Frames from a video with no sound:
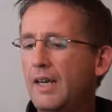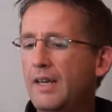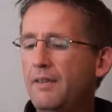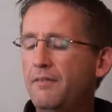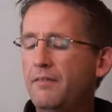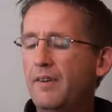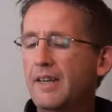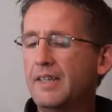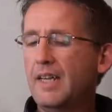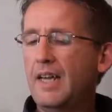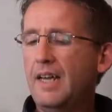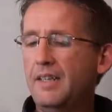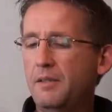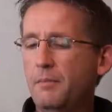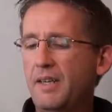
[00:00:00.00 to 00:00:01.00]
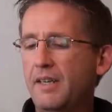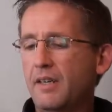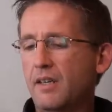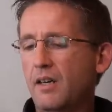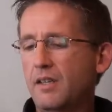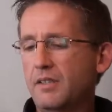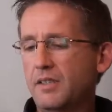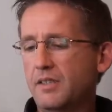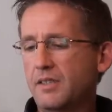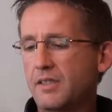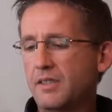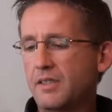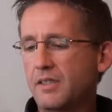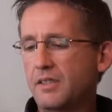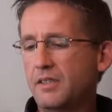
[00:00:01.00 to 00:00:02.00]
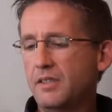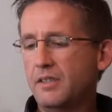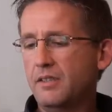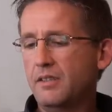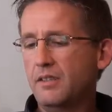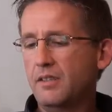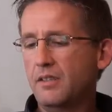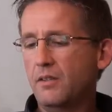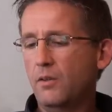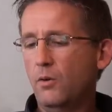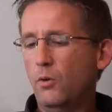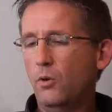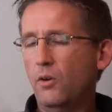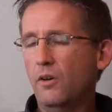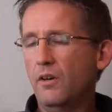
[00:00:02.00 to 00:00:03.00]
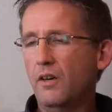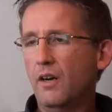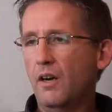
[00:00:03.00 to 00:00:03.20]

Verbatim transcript: in fact, I had to make a conscious decision or